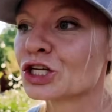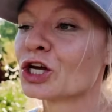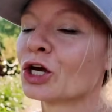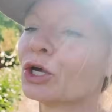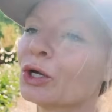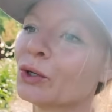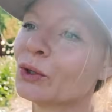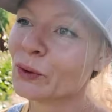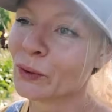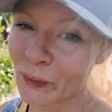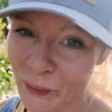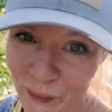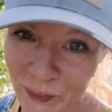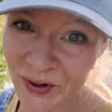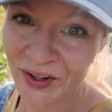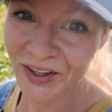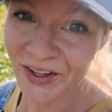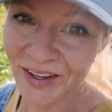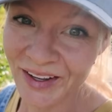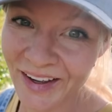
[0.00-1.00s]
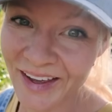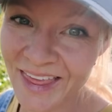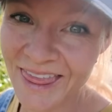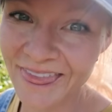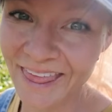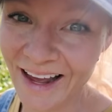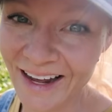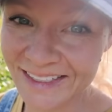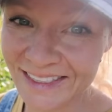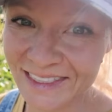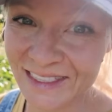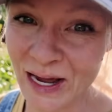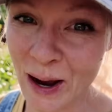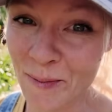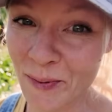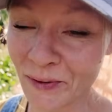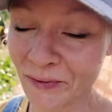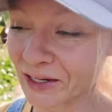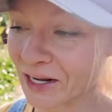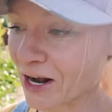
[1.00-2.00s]
to that
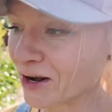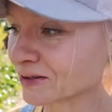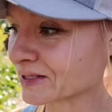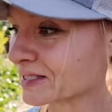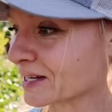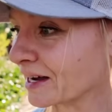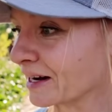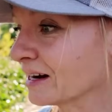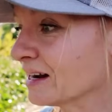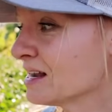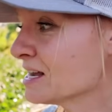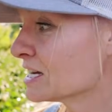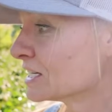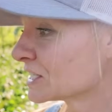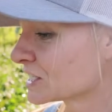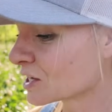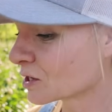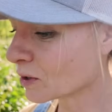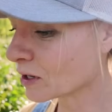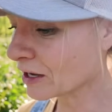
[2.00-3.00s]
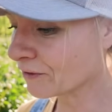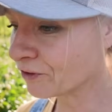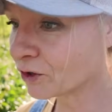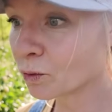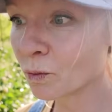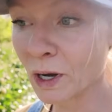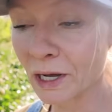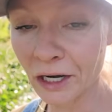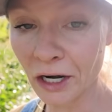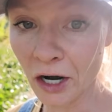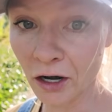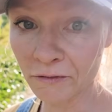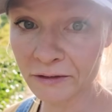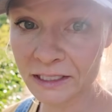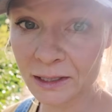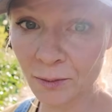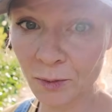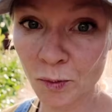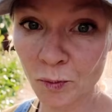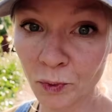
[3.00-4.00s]
sap on the outside. So if you want to
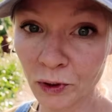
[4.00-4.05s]
harvest them and